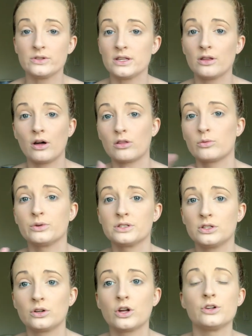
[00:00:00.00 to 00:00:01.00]
You see the other
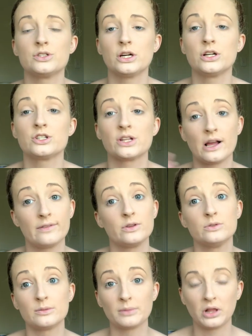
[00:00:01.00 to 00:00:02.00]
ones looked untouched, and I've
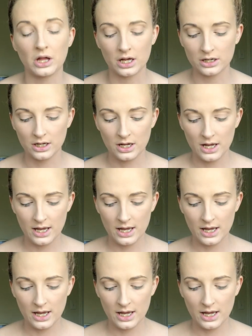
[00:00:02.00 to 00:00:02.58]
used them a lot.